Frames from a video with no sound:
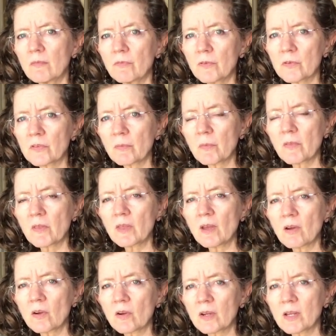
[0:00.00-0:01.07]
for some of the
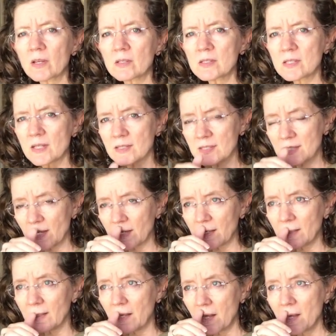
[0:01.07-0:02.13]
younger kids. They
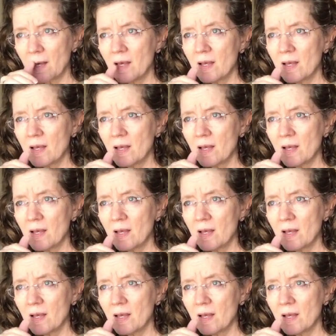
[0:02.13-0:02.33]
study